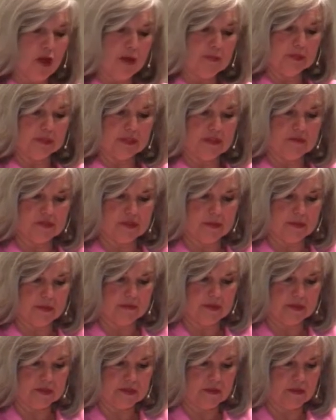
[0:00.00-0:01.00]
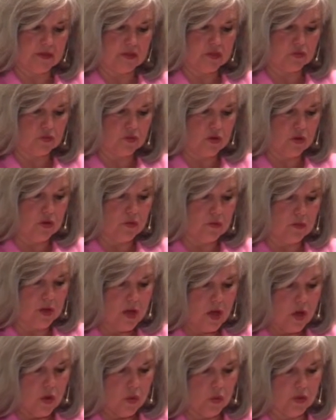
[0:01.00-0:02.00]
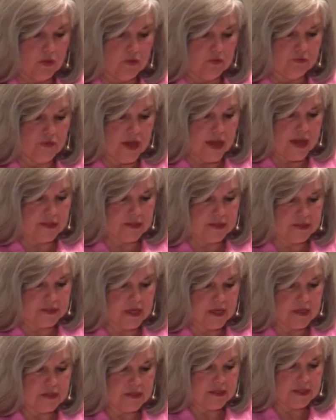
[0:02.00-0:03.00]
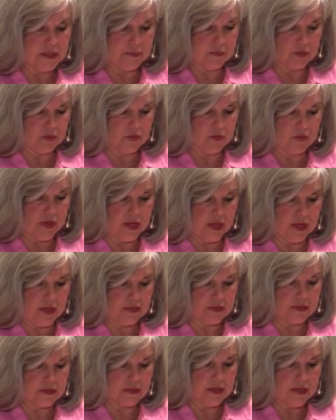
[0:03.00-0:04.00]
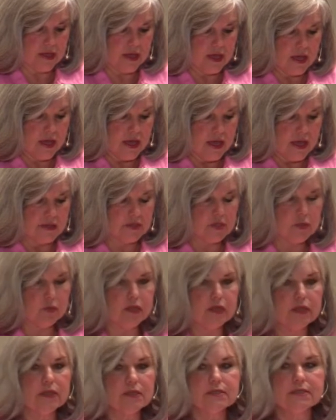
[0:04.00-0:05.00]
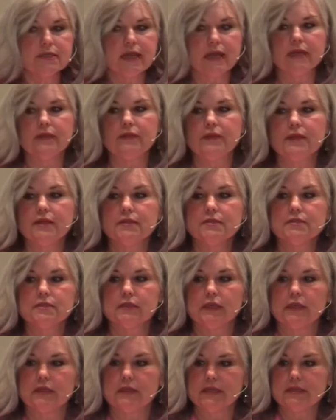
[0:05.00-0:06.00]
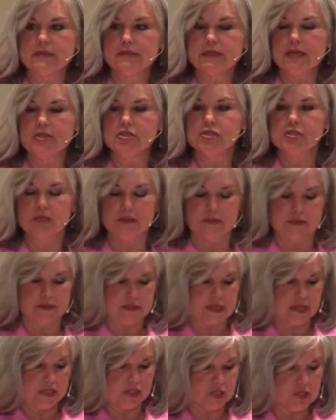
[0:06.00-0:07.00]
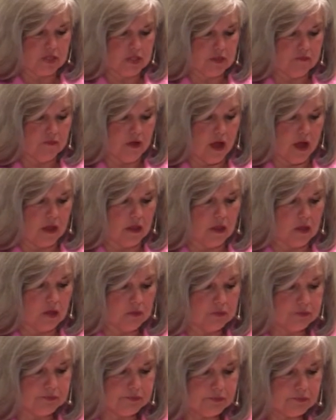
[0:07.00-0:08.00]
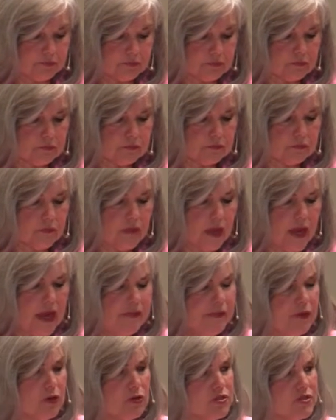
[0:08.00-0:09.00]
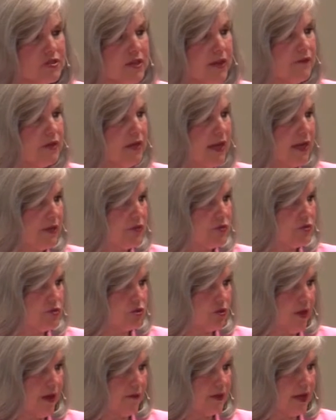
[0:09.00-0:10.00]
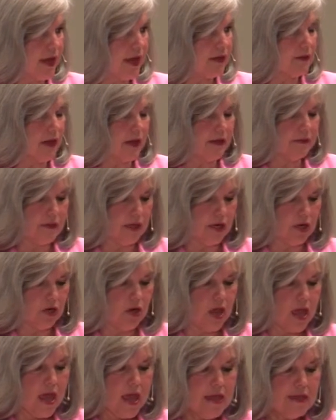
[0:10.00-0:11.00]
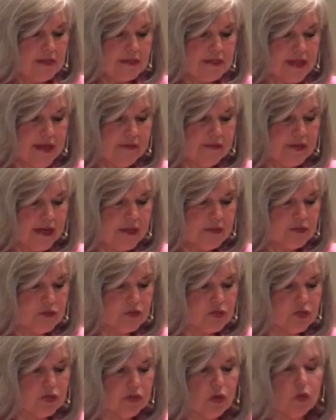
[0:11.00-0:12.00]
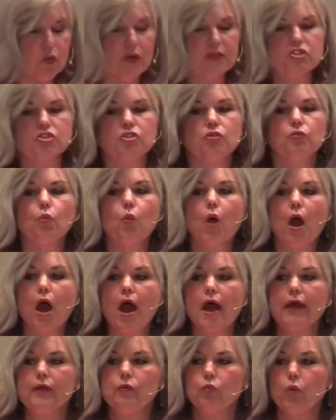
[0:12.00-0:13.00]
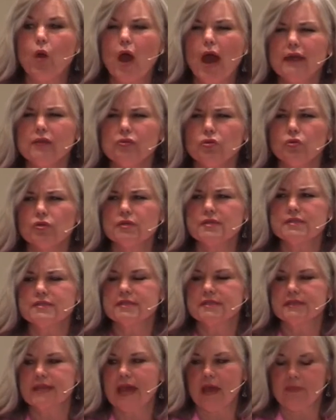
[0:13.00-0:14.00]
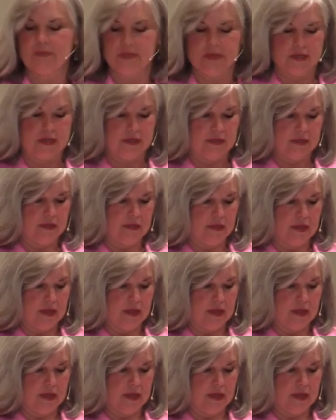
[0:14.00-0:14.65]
i believe some of us in this room will face similar things and so we're going to study this in this session and the session to follow and there are seven answers you have an outline there seven answers to the question why why lord is this happening